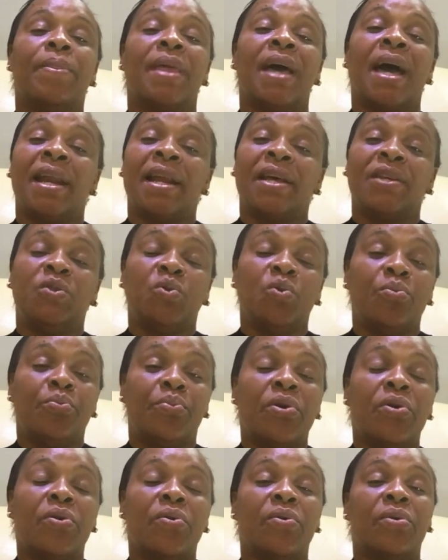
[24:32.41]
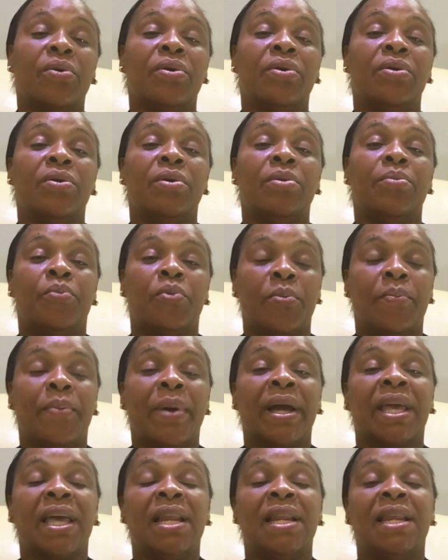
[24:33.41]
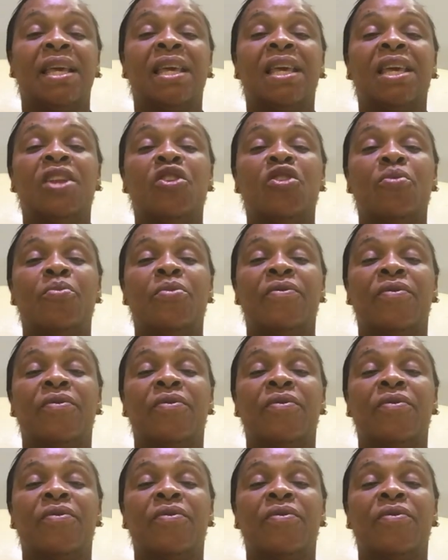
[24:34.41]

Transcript: And as you borrow, propagate the kingdom